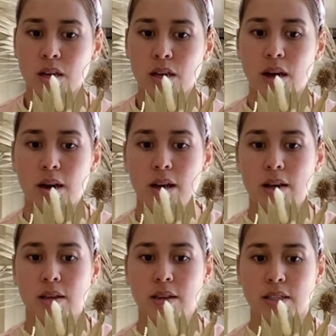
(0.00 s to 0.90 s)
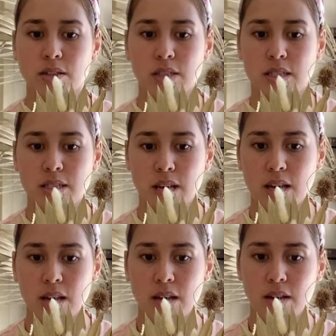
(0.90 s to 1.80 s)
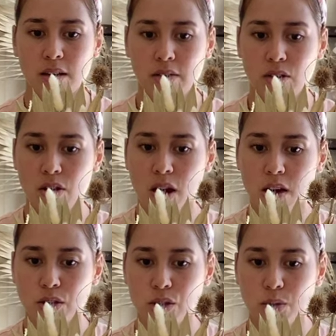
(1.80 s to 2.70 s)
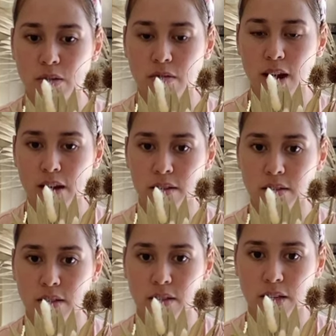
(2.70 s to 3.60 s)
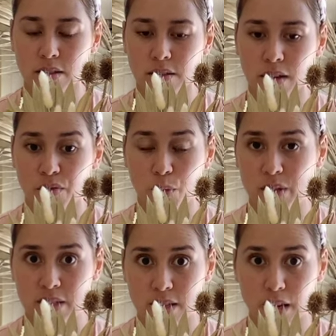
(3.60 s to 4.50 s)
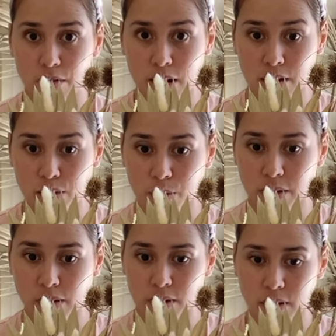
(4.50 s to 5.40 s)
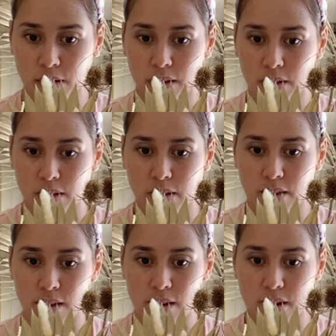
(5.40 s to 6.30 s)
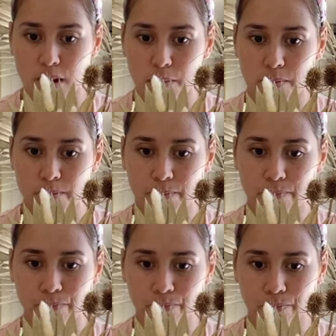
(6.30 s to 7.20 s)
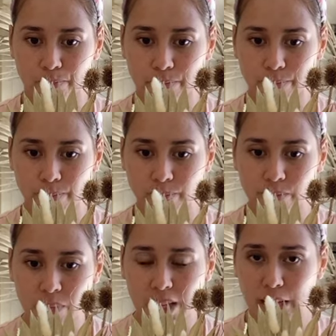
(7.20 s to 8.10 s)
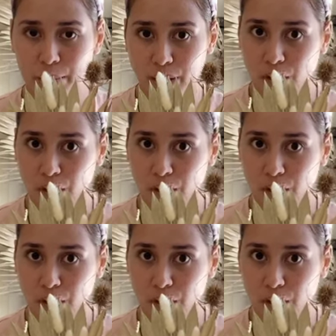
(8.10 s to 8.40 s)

Uh, that's not to say you can't do it round if you want to see a round one then um, let me know